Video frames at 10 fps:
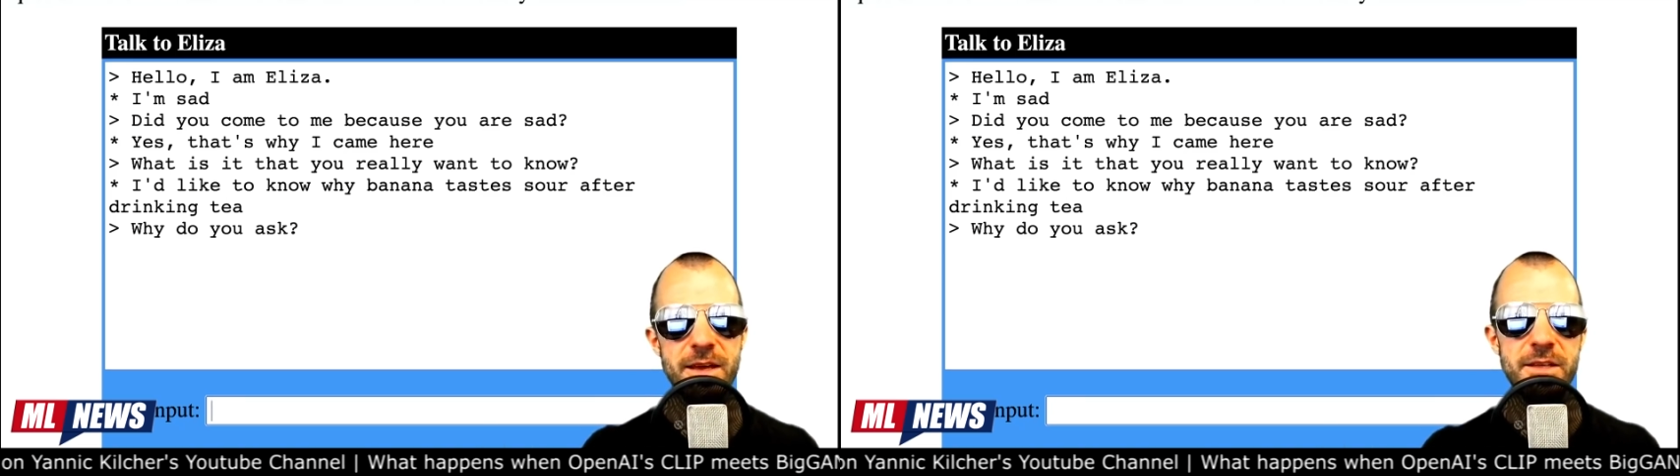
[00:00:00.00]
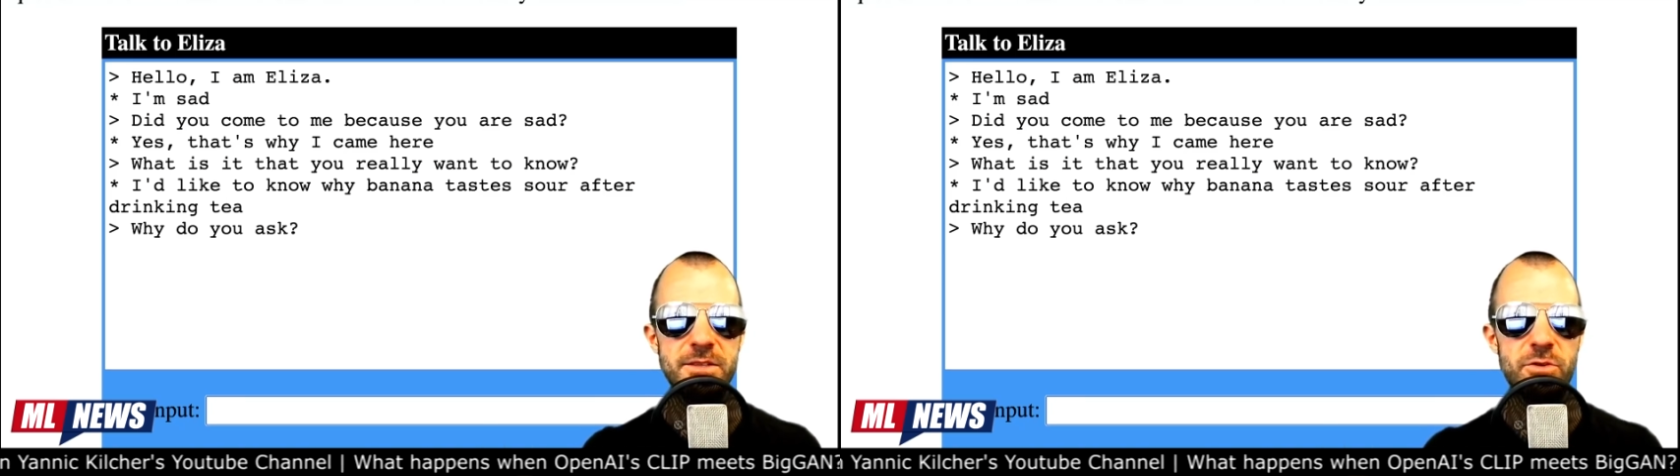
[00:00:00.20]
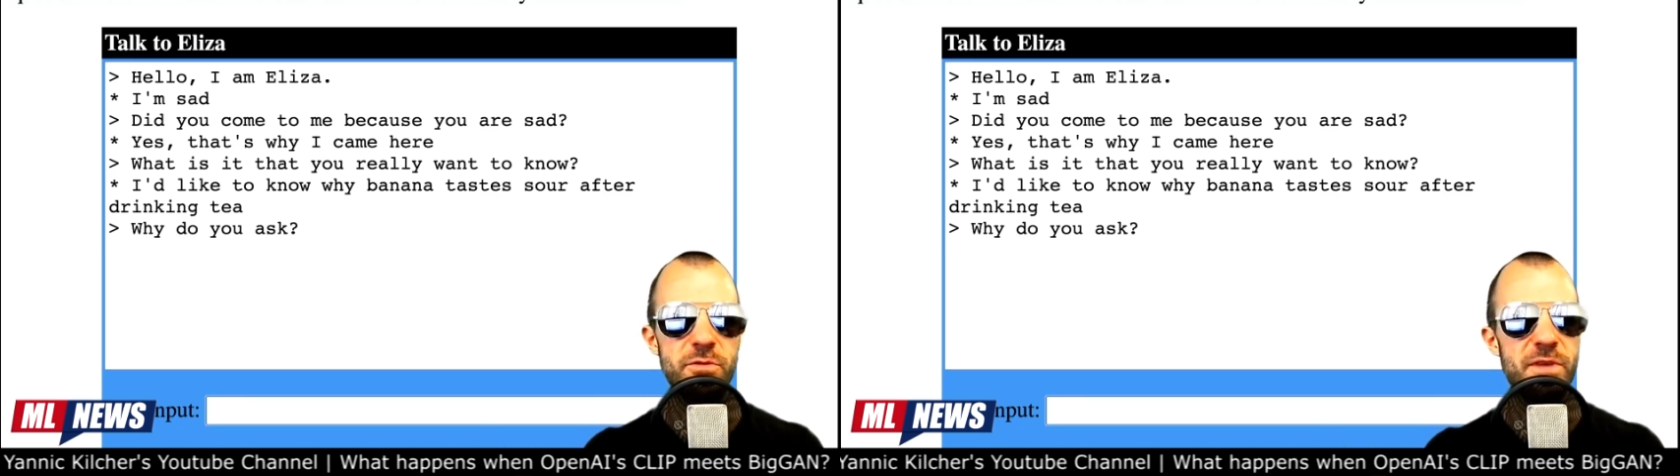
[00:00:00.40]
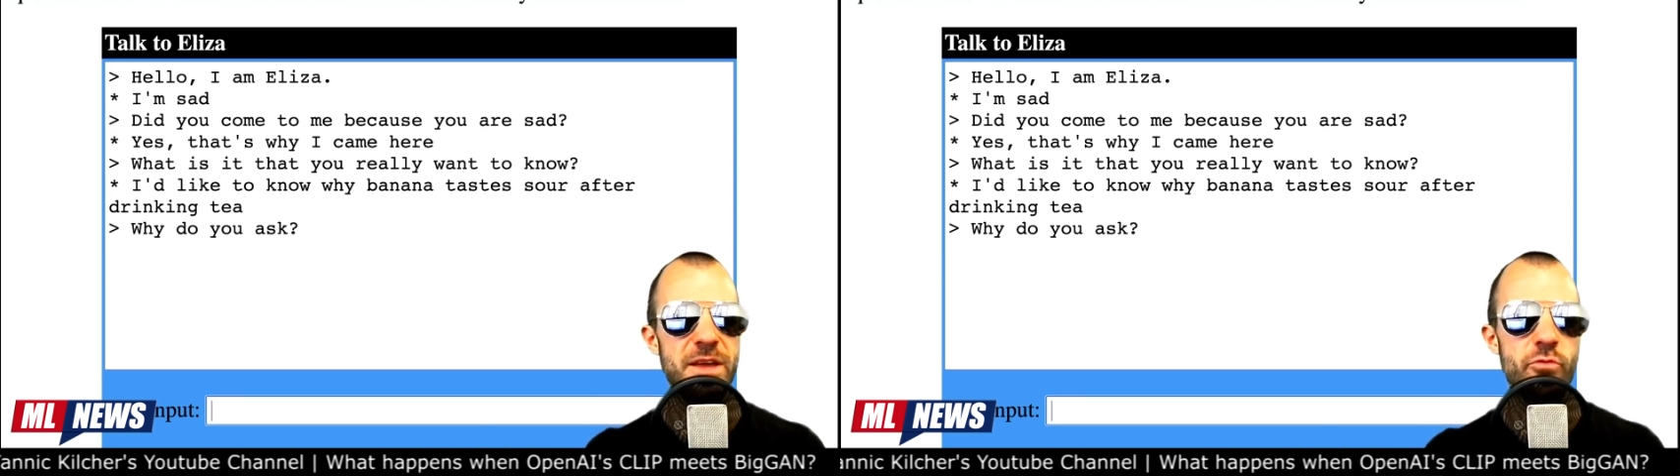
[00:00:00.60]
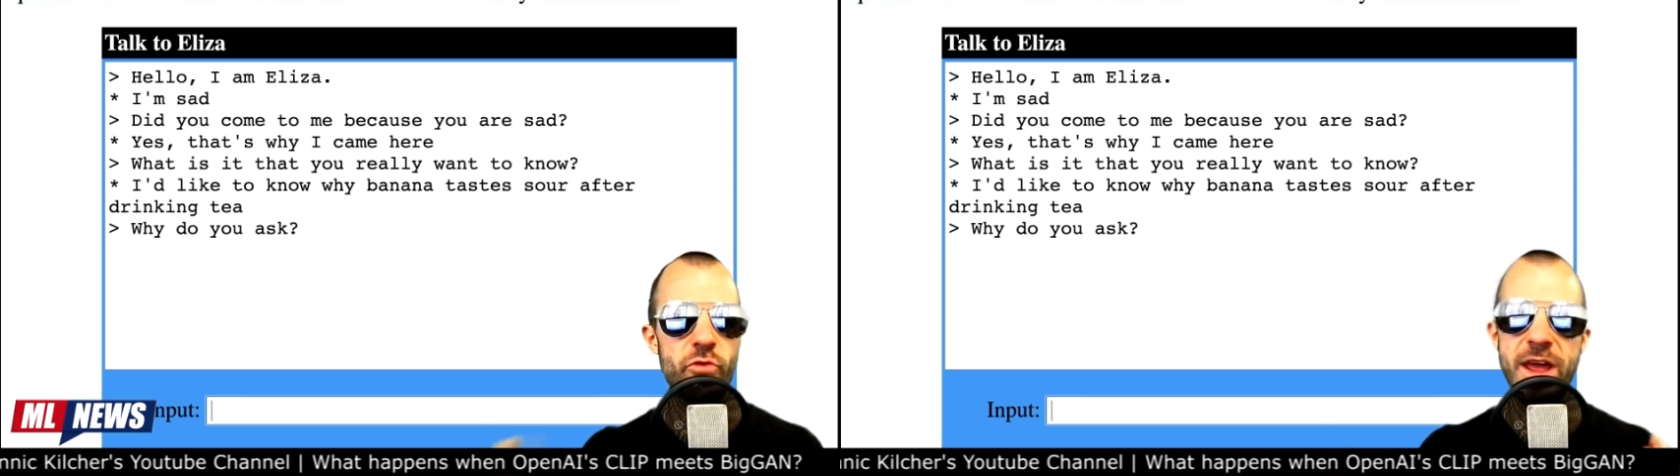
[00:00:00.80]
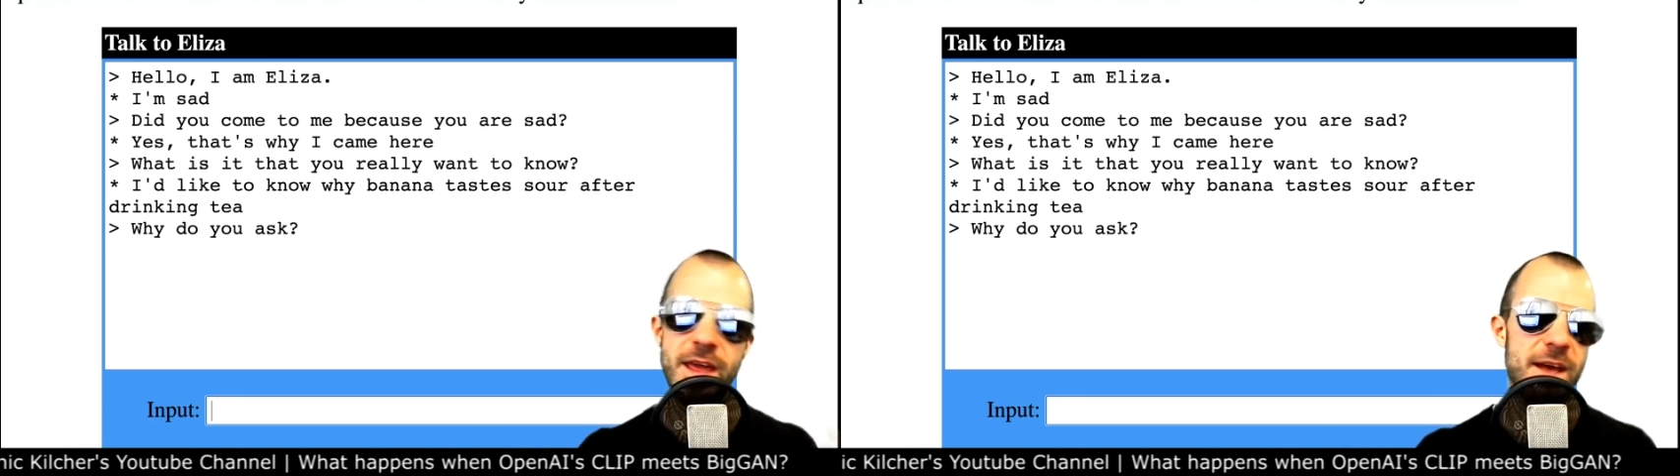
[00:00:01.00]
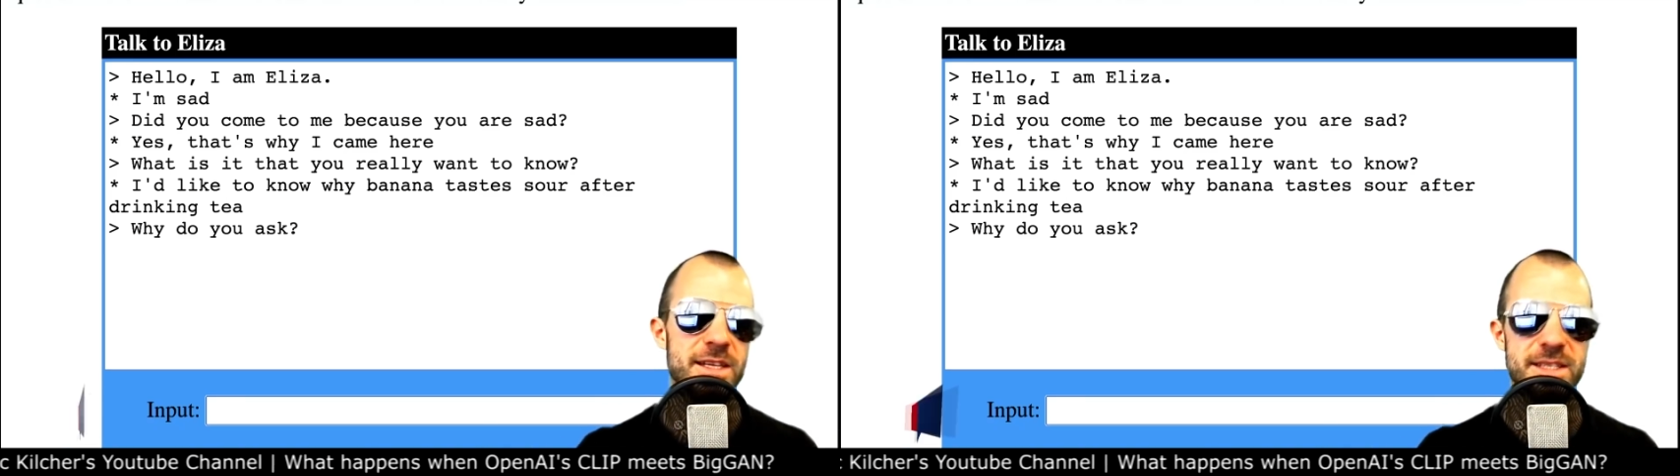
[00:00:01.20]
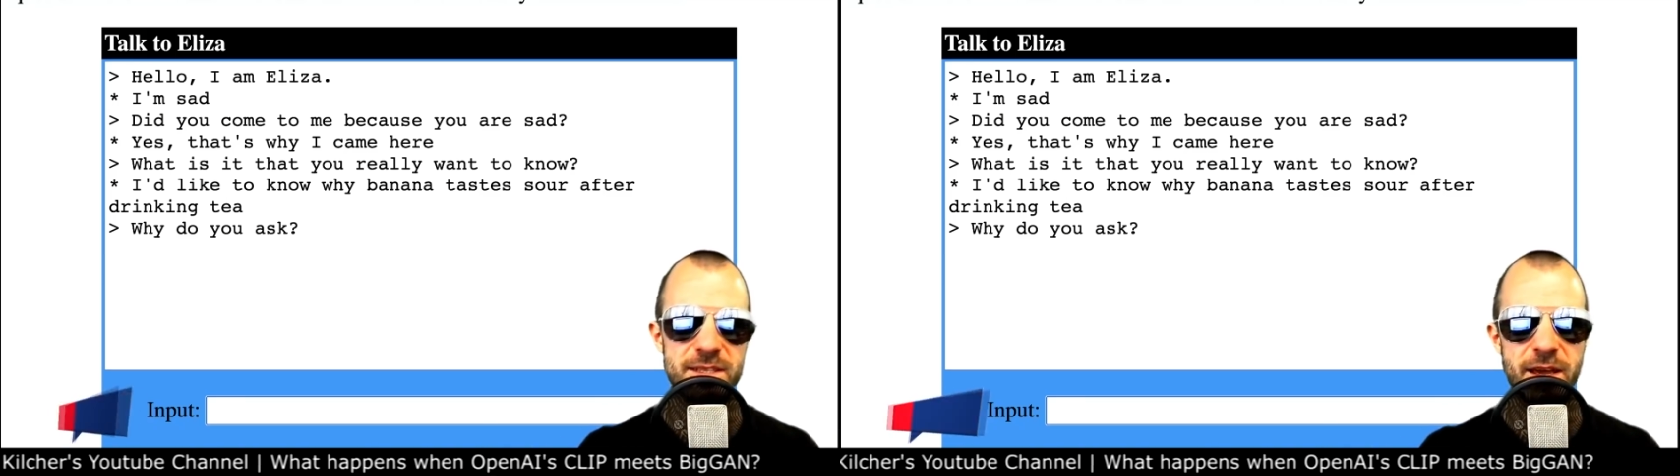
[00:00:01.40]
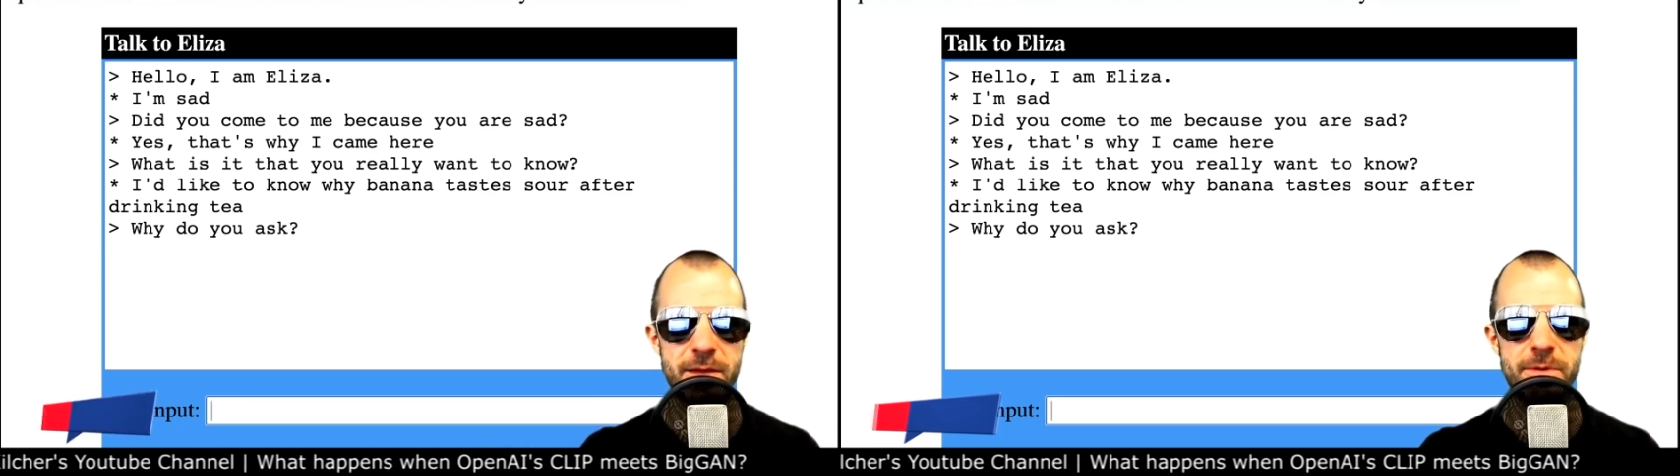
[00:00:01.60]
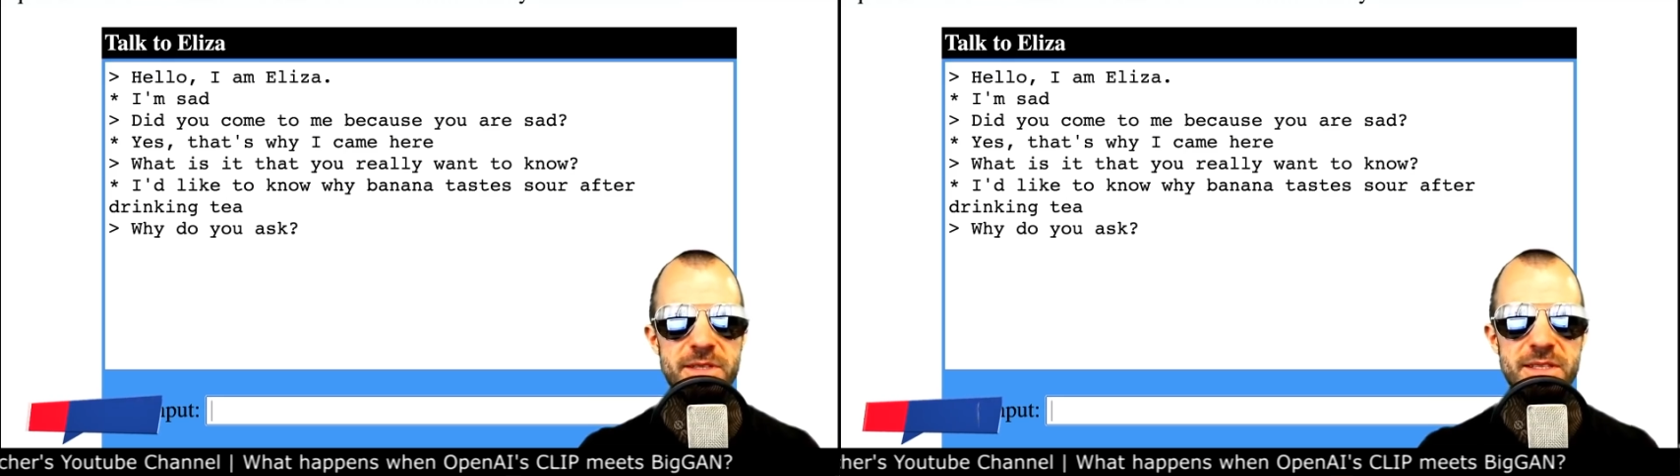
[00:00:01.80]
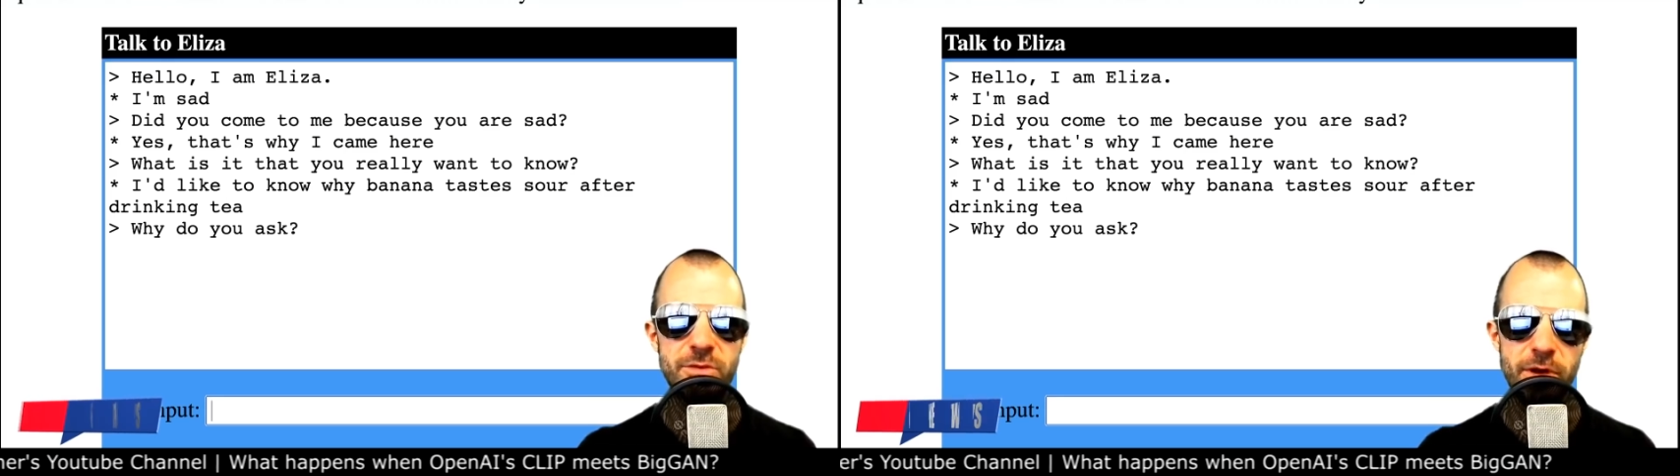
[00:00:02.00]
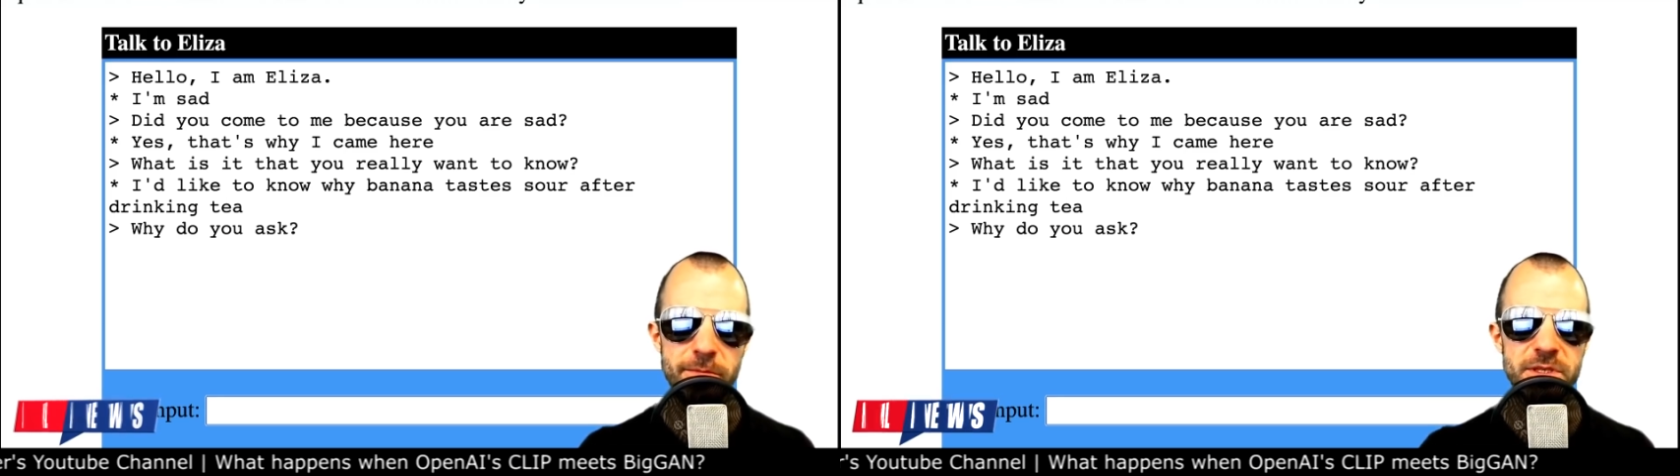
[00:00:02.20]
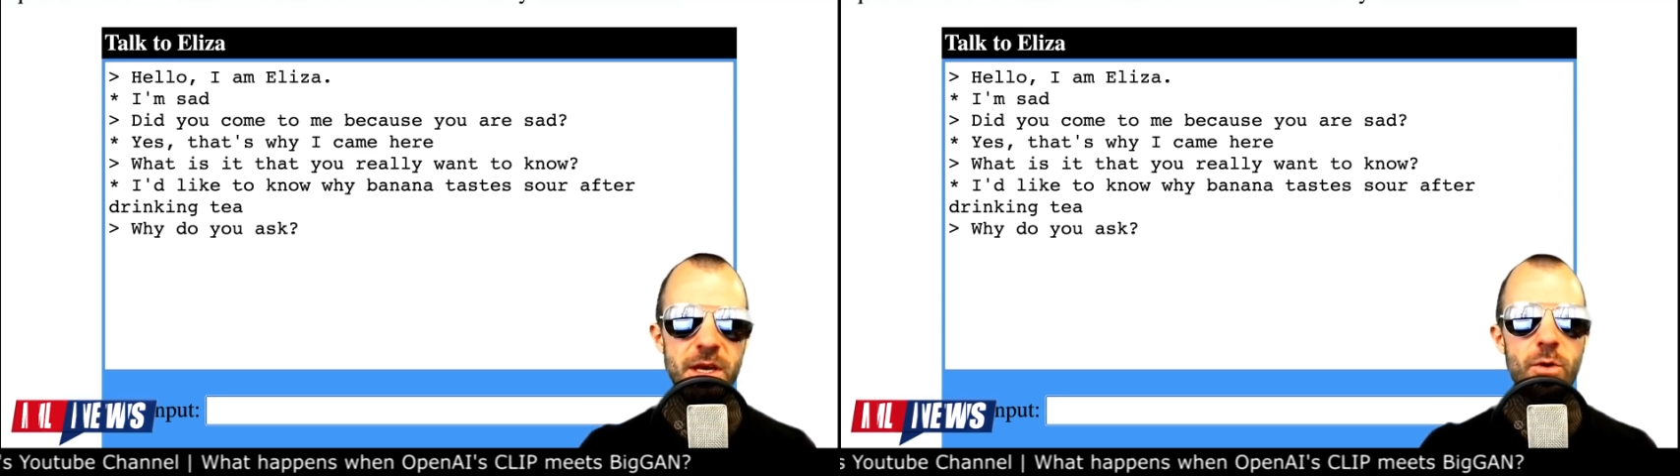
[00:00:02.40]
sort of a regex type script.